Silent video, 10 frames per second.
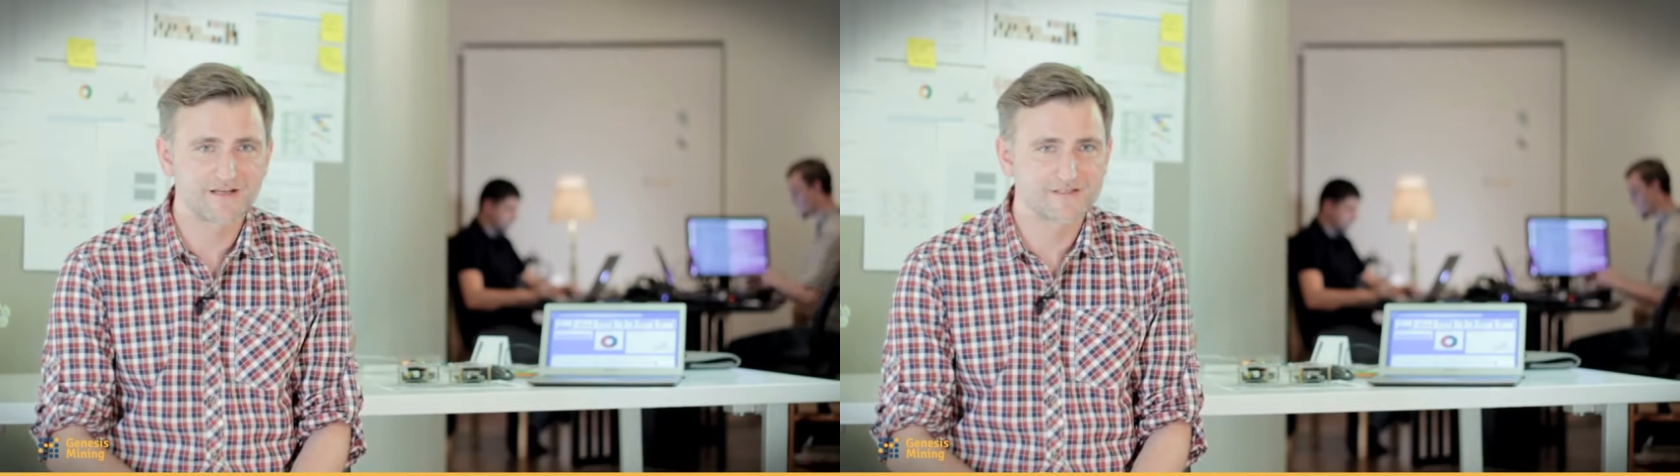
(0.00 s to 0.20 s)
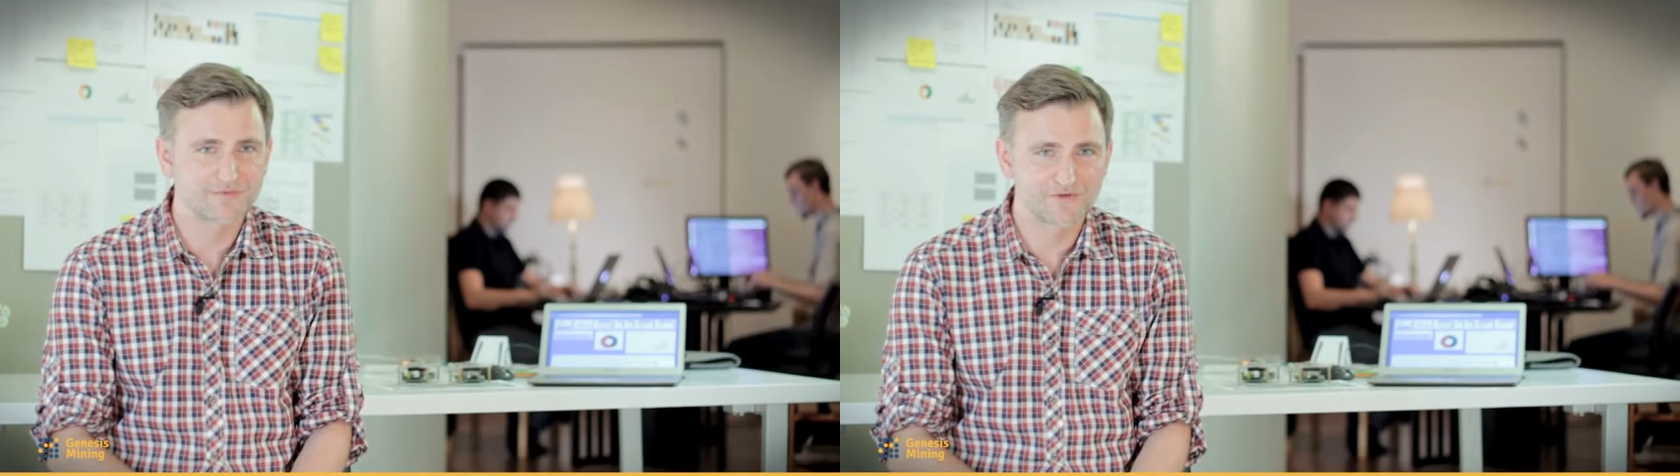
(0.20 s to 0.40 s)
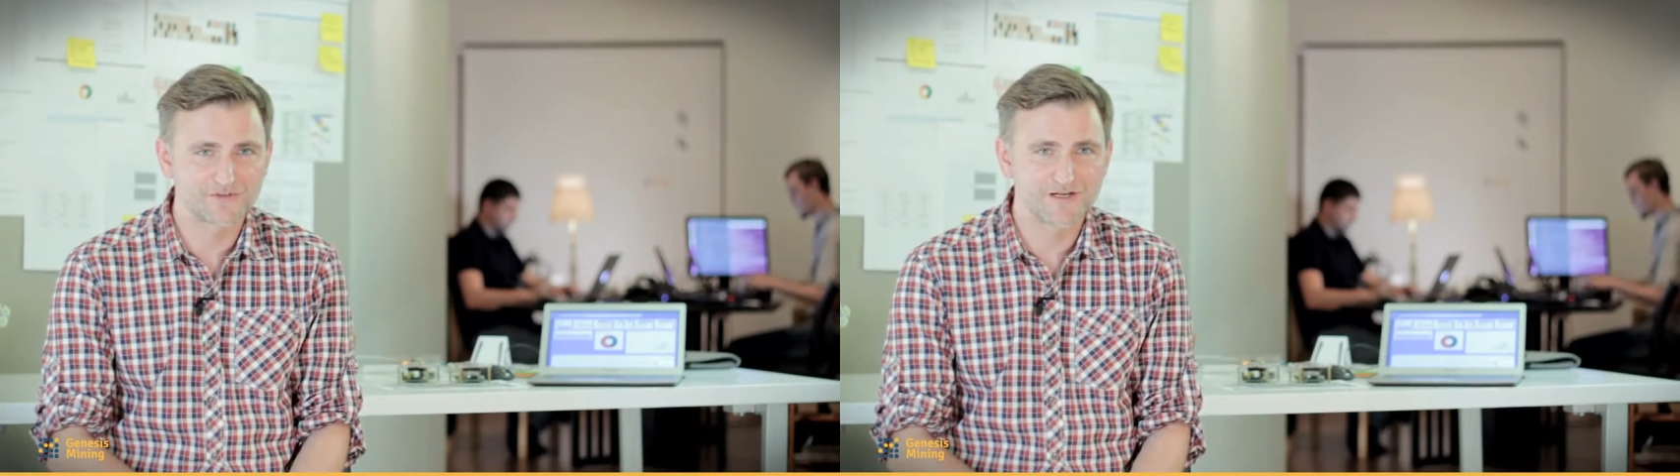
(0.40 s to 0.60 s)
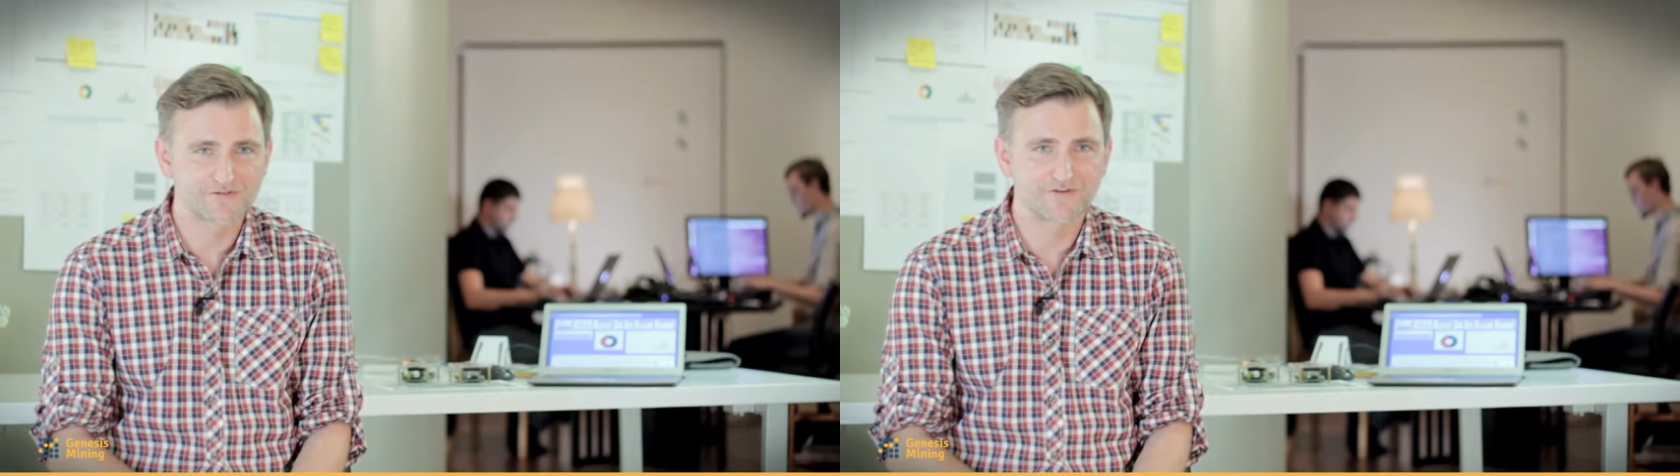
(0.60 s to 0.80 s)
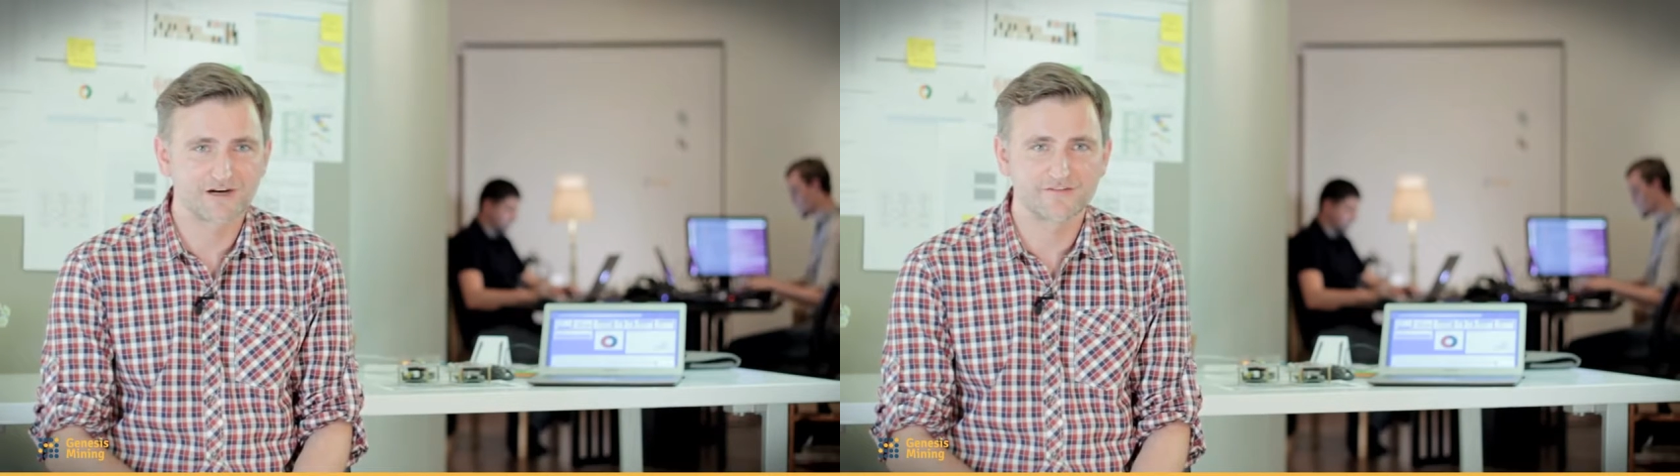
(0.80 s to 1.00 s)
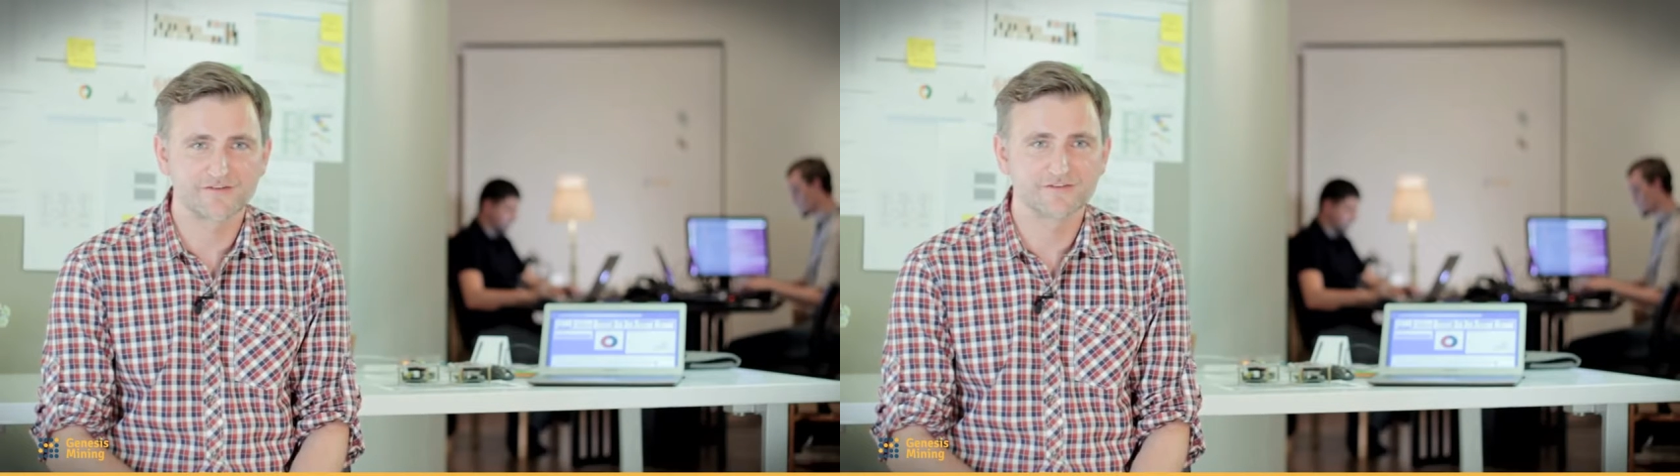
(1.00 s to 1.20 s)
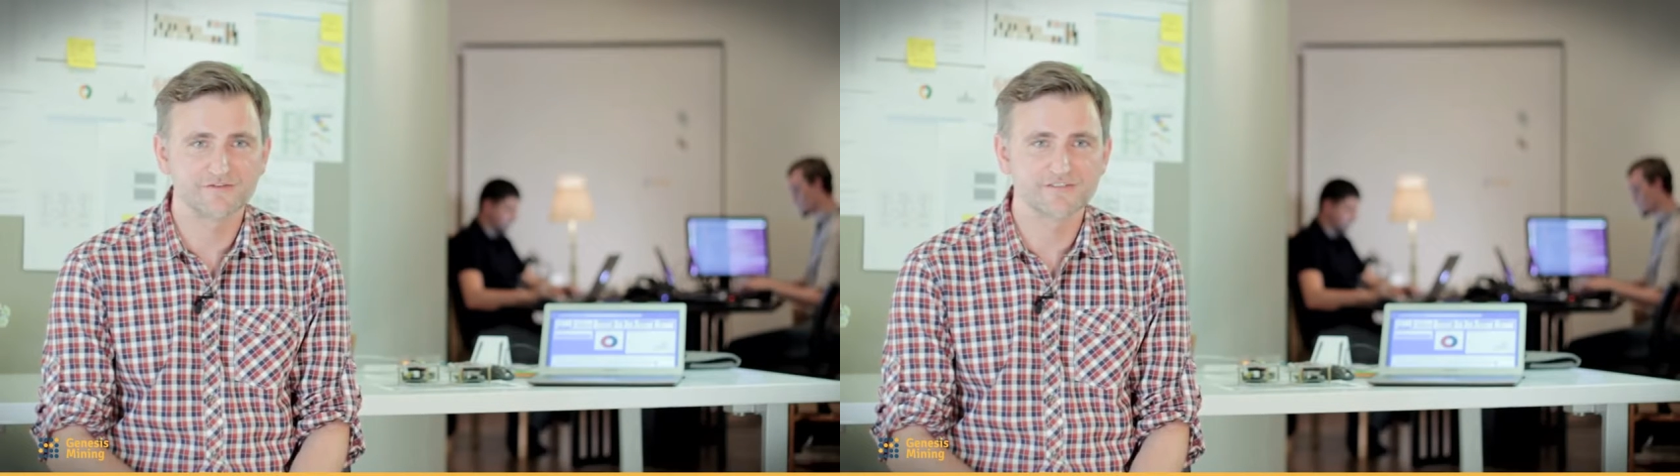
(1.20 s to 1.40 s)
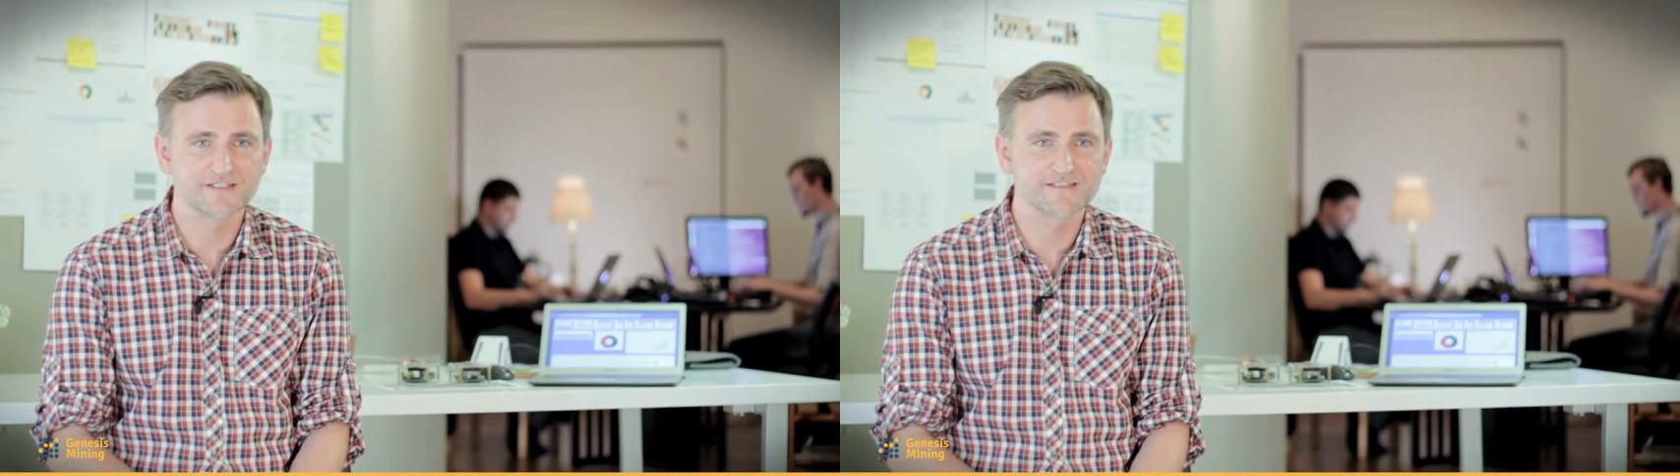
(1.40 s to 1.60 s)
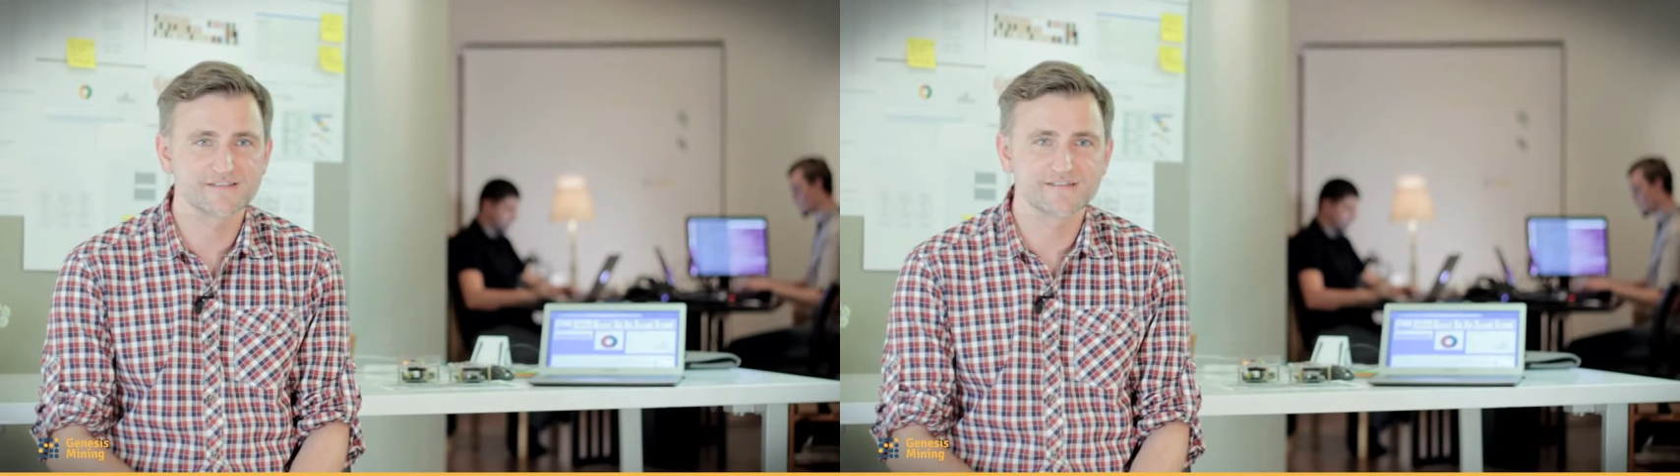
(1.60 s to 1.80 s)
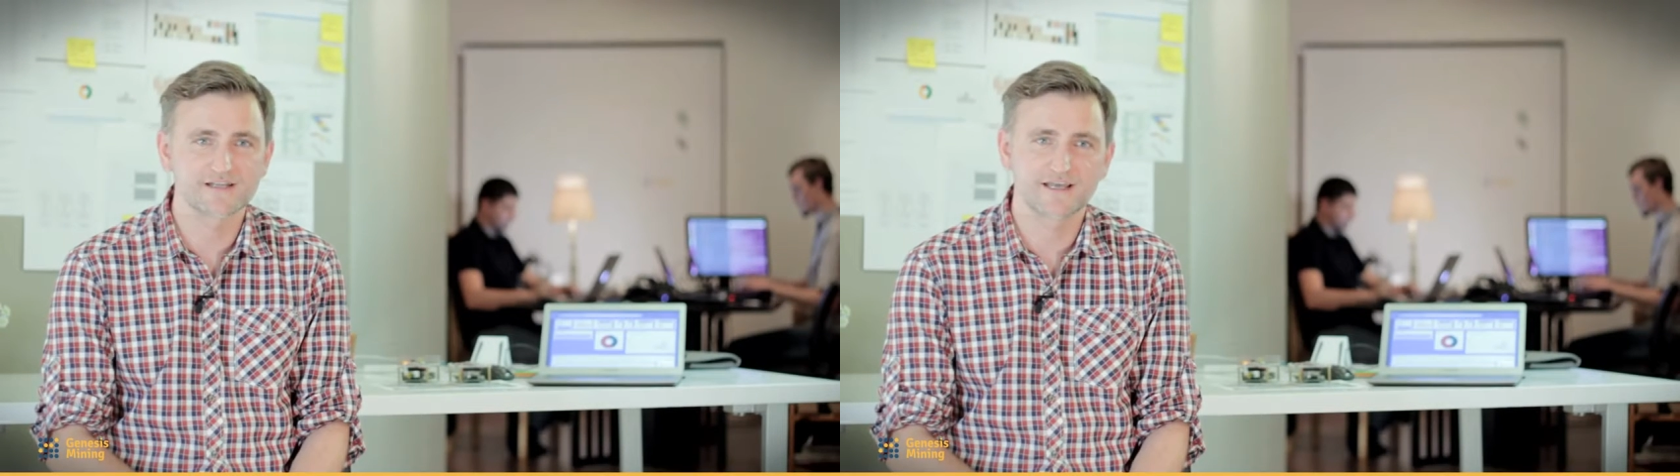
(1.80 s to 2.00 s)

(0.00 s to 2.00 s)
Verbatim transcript: as a product for other users